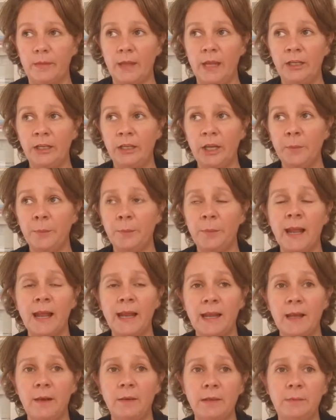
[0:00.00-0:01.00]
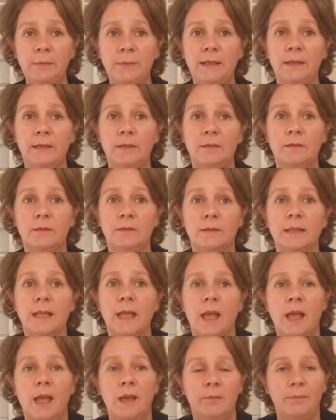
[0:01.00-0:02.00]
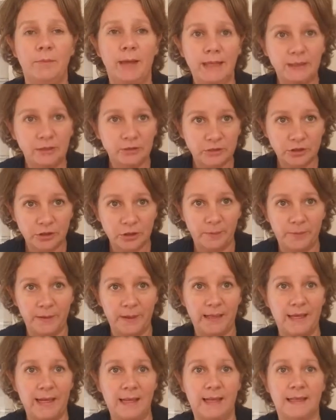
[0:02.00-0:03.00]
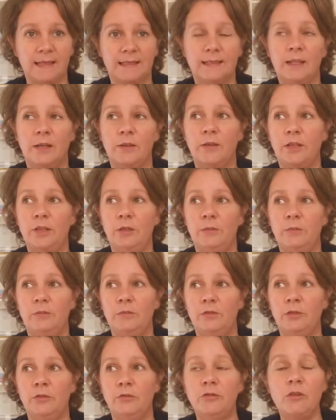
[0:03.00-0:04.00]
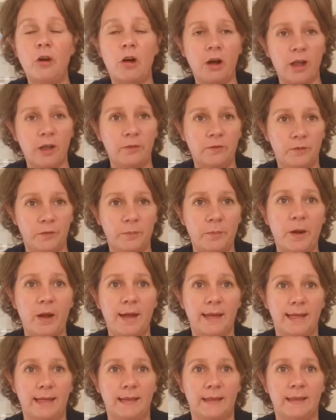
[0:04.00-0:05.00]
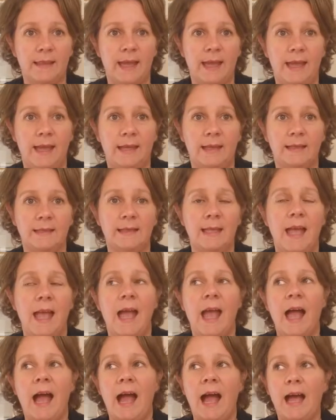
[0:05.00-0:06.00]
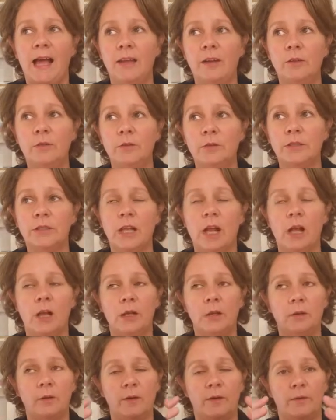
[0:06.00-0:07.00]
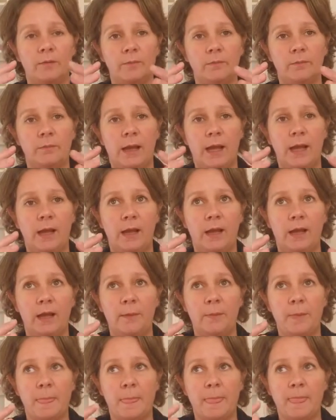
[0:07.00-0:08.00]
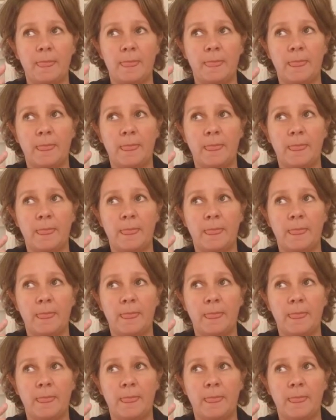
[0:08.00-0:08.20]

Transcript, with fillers: You know, plan out your meals, make your shopping list so that you, you're not overbuying things. And also um,